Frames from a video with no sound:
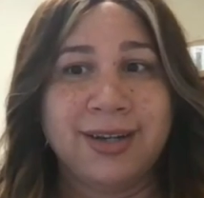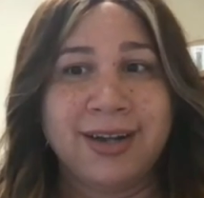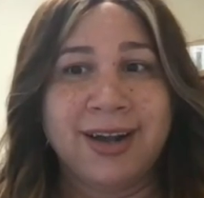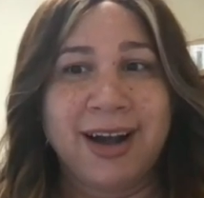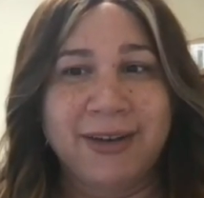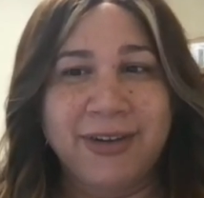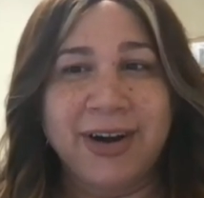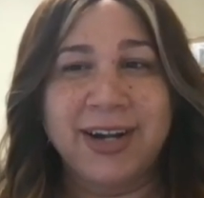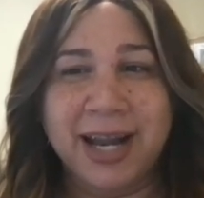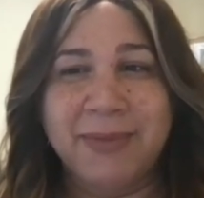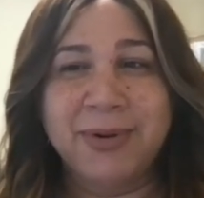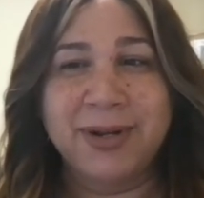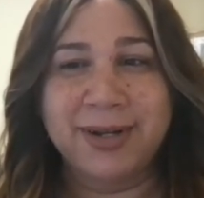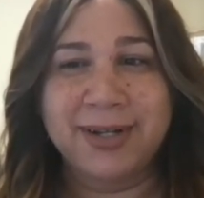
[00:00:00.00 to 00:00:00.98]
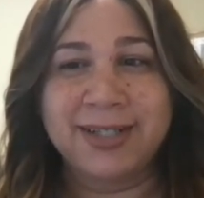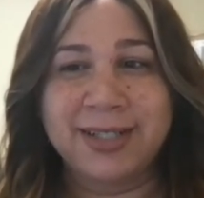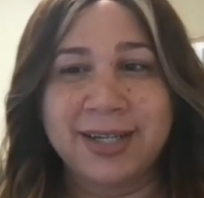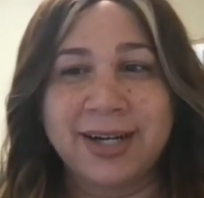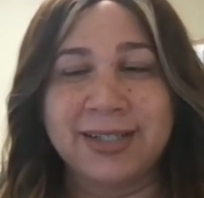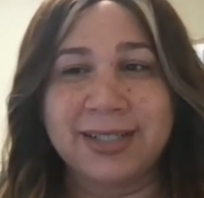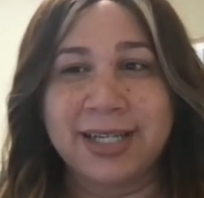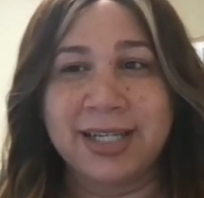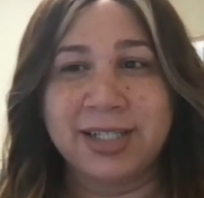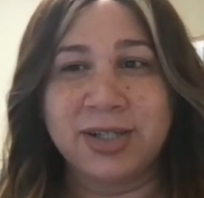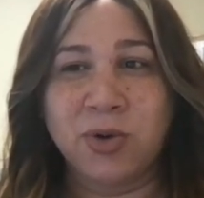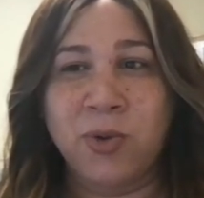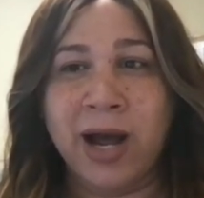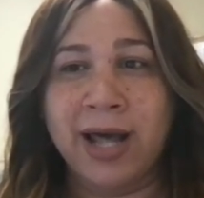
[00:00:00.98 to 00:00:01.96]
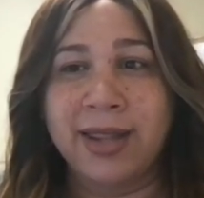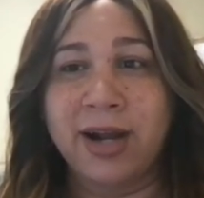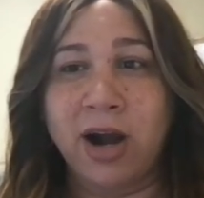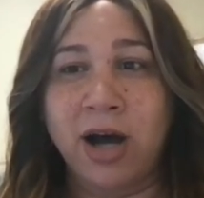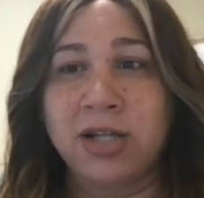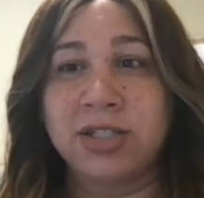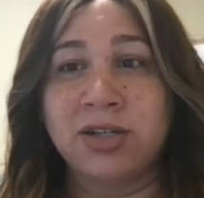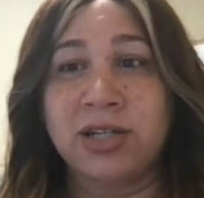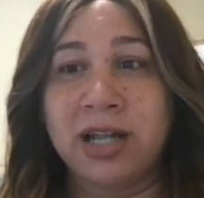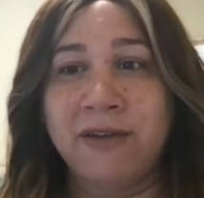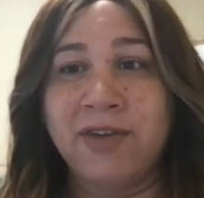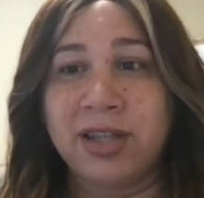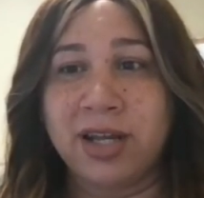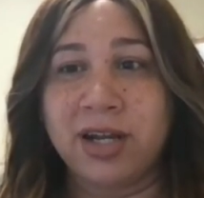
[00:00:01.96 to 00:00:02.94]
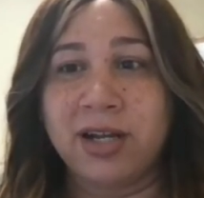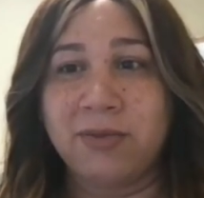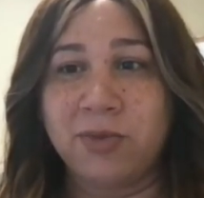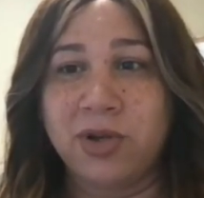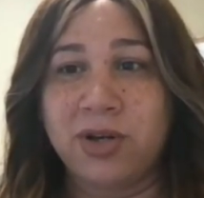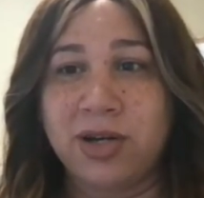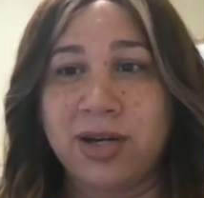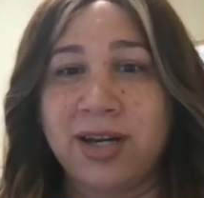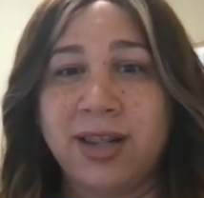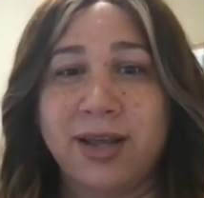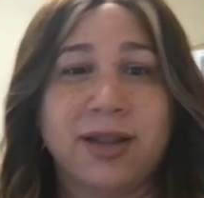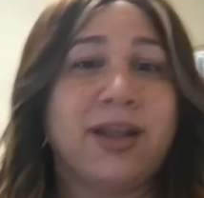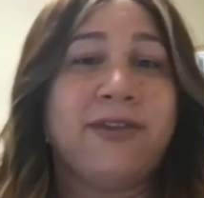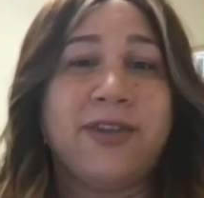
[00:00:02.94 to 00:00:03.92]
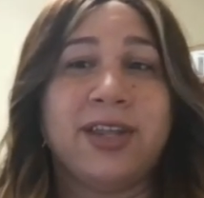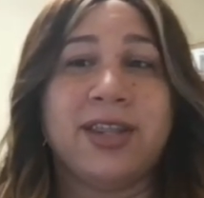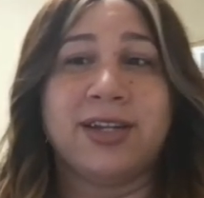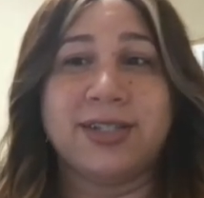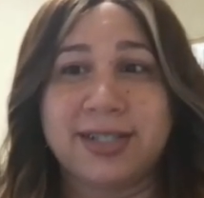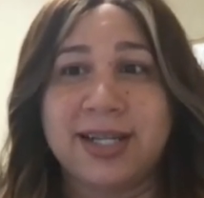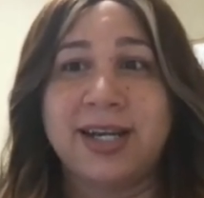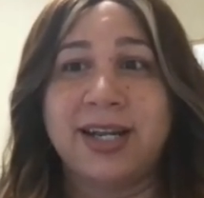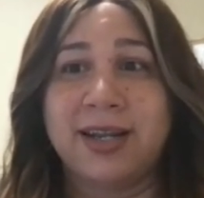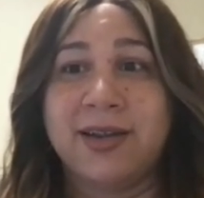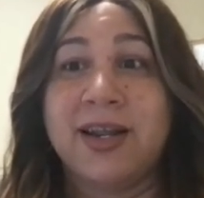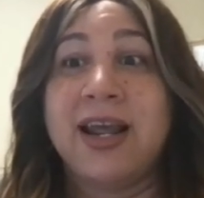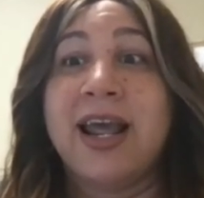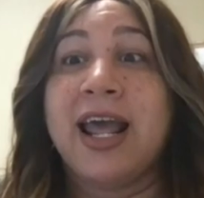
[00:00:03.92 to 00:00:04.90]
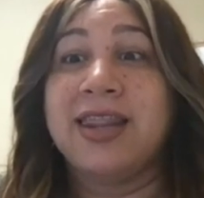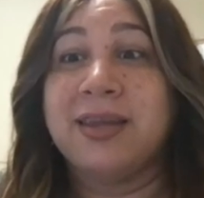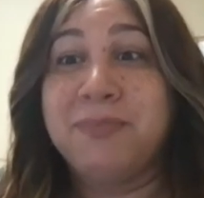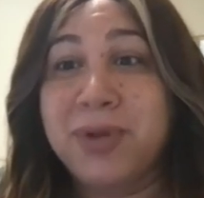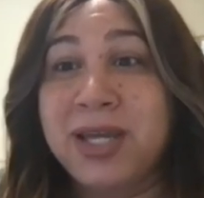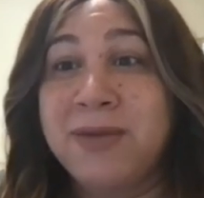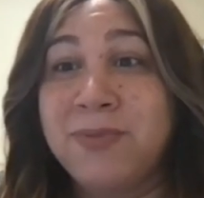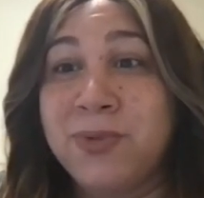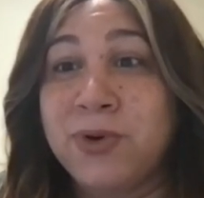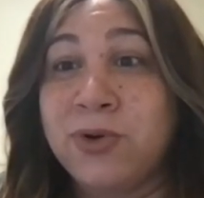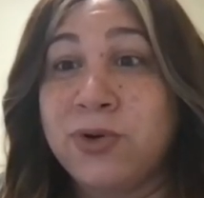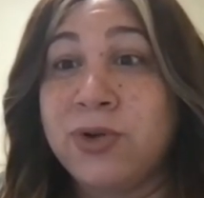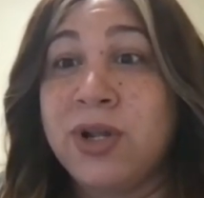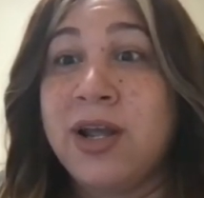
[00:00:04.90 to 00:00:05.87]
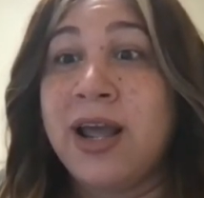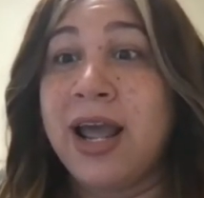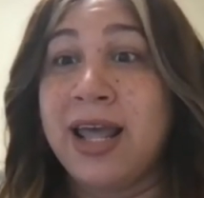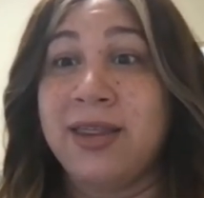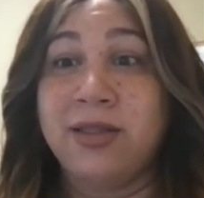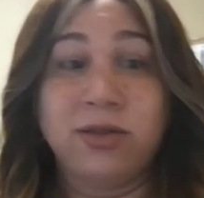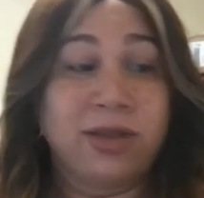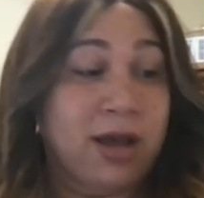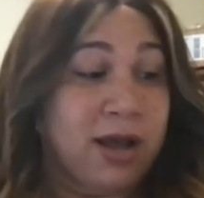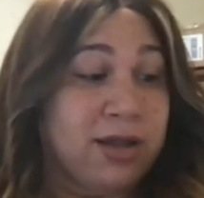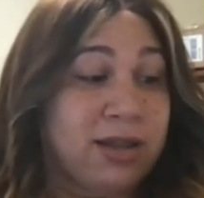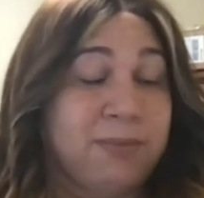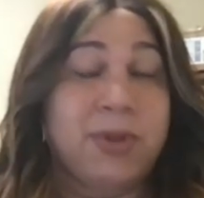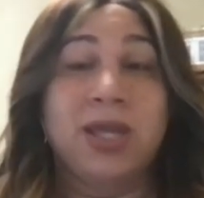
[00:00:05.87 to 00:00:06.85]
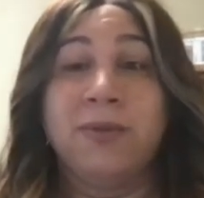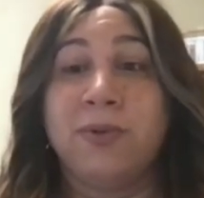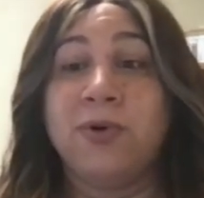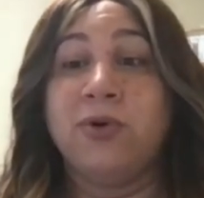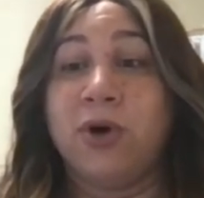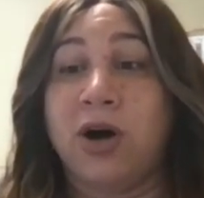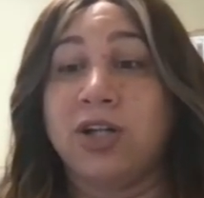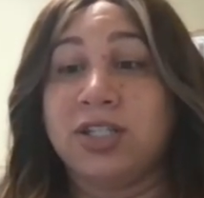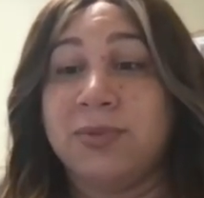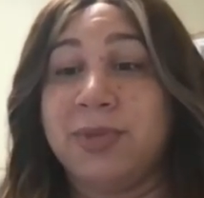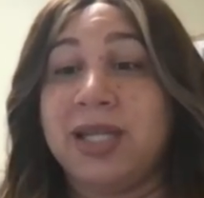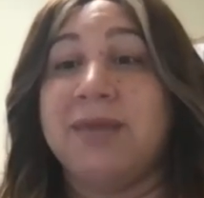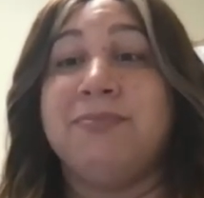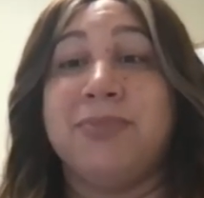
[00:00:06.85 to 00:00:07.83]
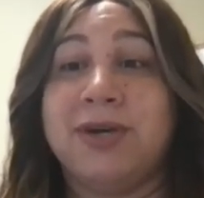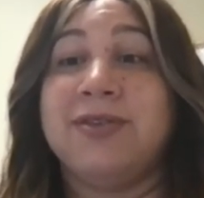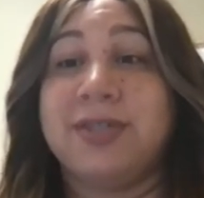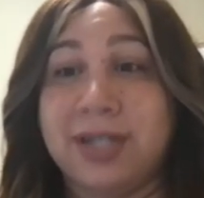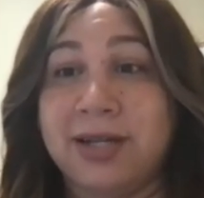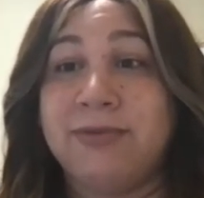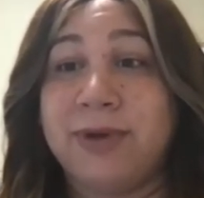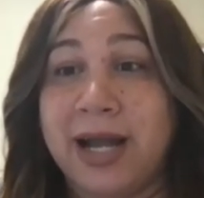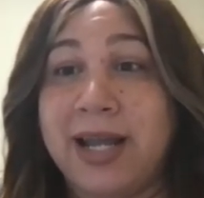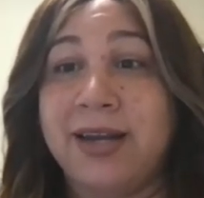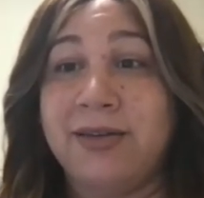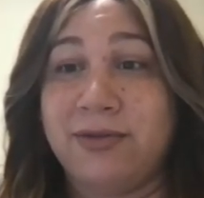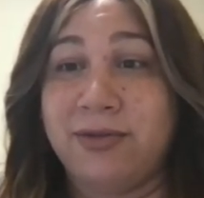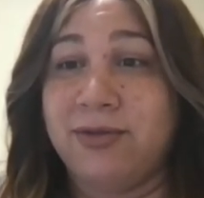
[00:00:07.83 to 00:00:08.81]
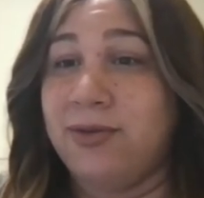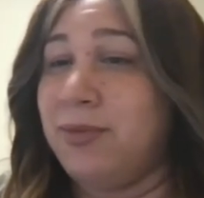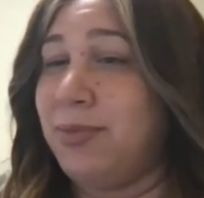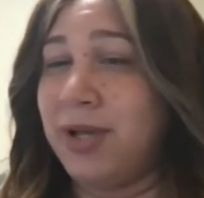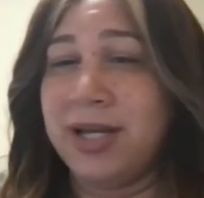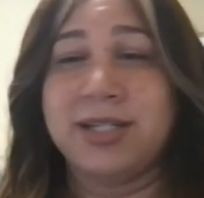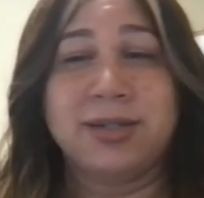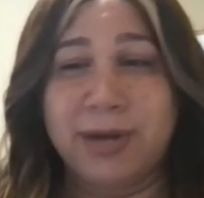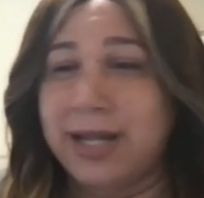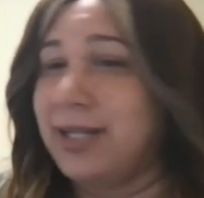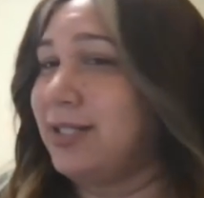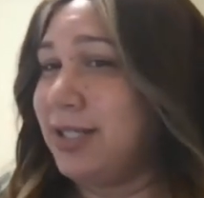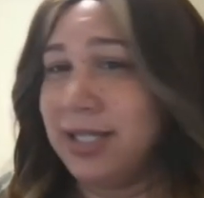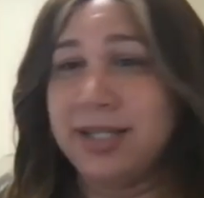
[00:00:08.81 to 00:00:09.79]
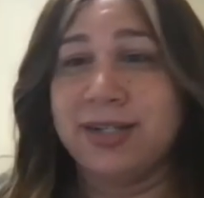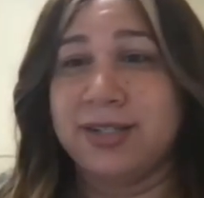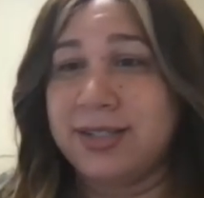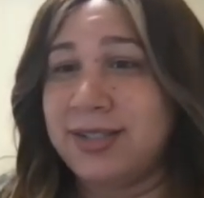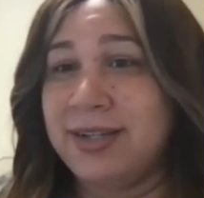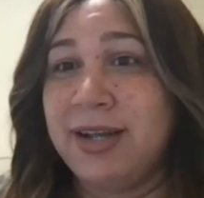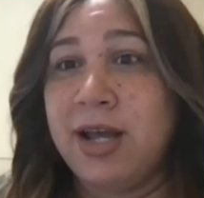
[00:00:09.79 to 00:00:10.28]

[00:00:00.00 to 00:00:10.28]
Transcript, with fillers: of our neighborhoods and our city. So while they're also loving their community, they're loving their city and the people and the, the people who ultimately built it, right? Through the blood, sweat, and tears.